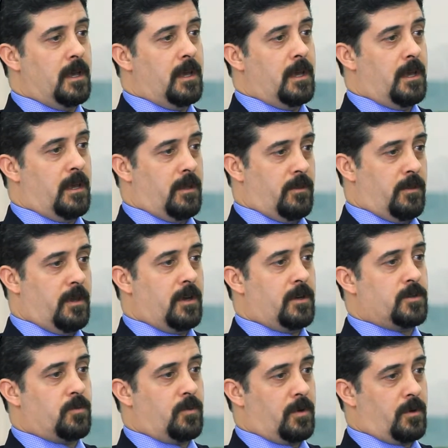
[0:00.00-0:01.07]
And there's
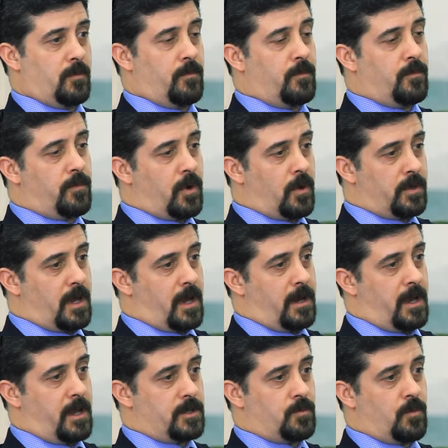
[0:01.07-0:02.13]
where Proton
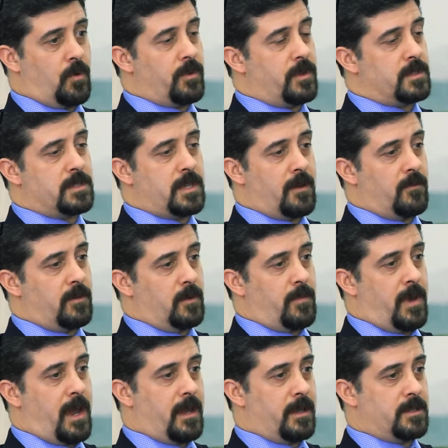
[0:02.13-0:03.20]
has more than 70
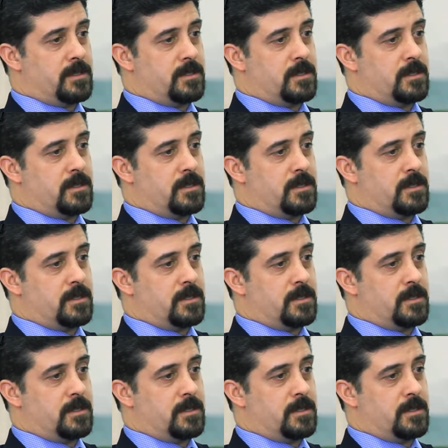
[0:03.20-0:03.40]
patents,